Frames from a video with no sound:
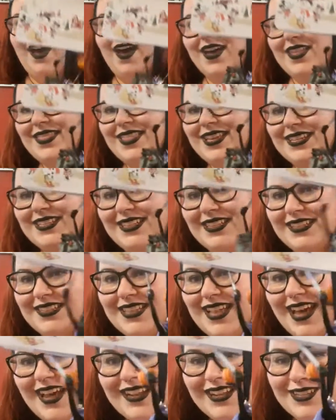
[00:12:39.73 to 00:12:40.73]
This is the
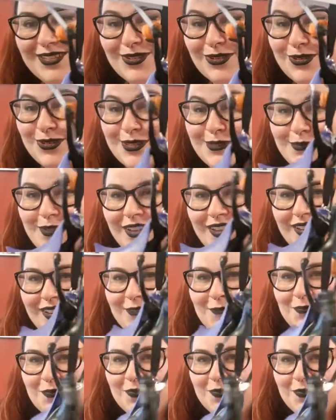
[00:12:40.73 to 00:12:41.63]
Headless Horseman